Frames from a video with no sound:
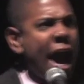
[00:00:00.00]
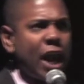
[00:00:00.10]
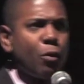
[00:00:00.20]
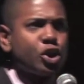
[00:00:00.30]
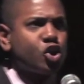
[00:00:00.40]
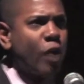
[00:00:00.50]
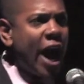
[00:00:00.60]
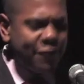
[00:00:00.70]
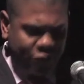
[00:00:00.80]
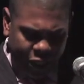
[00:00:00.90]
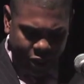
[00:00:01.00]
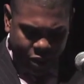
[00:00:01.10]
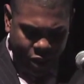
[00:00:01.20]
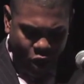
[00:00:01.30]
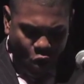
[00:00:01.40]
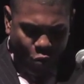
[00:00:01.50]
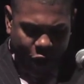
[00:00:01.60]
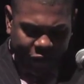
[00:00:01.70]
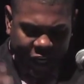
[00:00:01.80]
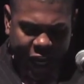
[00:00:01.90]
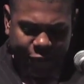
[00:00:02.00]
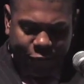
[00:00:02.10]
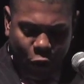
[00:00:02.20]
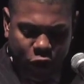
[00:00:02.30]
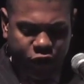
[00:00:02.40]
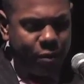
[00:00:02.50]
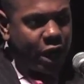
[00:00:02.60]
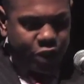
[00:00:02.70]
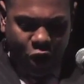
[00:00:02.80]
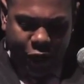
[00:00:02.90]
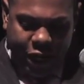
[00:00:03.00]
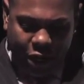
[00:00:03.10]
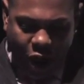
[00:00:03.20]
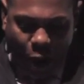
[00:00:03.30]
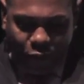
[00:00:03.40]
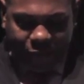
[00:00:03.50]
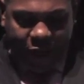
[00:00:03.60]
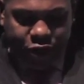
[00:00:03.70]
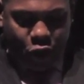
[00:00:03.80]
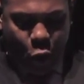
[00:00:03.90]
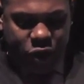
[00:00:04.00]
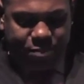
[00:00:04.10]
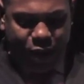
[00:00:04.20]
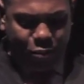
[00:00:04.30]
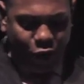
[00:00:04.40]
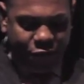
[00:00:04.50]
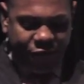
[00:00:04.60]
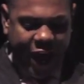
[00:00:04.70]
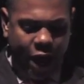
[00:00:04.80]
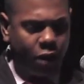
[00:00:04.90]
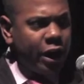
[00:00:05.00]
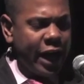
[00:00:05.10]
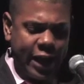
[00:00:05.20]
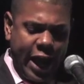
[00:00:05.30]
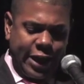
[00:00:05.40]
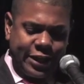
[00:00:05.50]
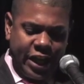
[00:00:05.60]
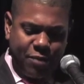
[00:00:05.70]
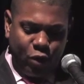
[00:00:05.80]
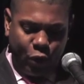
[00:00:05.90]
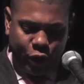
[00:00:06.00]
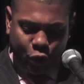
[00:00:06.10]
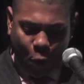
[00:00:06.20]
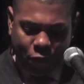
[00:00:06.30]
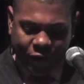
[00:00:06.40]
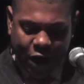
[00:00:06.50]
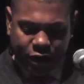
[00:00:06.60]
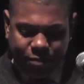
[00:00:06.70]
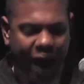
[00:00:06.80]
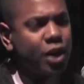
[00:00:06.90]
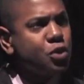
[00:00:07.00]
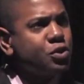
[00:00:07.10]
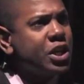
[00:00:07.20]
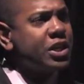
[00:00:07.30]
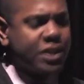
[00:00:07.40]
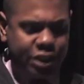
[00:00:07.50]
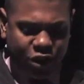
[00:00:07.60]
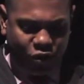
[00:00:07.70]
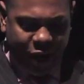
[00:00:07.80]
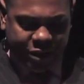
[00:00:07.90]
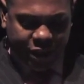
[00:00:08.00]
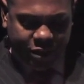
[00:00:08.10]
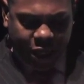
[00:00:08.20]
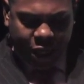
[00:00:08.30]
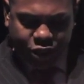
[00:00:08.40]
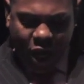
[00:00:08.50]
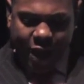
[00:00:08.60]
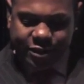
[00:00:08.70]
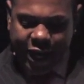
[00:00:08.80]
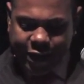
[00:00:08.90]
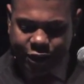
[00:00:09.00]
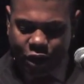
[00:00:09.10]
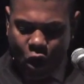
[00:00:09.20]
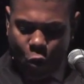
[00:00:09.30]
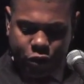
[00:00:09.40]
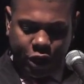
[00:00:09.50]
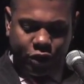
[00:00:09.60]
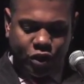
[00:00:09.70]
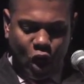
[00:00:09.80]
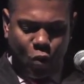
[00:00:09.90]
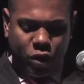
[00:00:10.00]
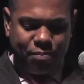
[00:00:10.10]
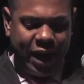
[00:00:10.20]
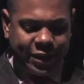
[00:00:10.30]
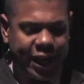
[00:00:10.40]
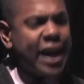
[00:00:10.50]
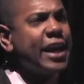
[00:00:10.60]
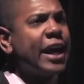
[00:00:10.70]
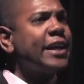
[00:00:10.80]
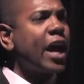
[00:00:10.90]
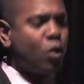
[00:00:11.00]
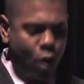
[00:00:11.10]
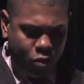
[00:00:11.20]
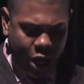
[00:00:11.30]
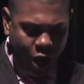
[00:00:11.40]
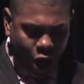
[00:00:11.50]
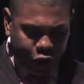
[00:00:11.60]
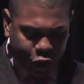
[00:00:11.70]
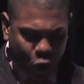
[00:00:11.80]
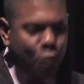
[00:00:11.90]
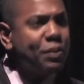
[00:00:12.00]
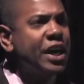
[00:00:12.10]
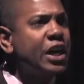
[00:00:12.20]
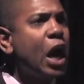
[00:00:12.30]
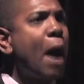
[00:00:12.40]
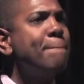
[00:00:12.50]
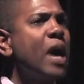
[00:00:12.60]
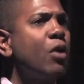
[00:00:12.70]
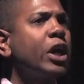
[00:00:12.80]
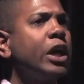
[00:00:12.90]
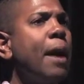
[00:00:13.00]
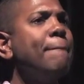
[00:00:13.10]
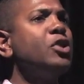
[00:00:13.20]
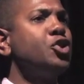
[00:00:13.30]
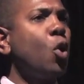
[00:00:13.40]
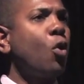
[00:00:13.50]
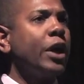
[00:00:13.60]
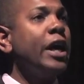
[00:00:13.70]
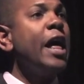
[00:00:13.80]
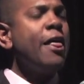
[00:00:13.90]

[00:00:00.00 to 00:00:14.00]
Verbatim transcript: And it was drafted with an influence from an attorney and law professor who is a member of FAIR, an anti-immigrant group founded by a eugenicist and racist, John Tanton, who is concerned with maintaining, and I quote, a European-American majority.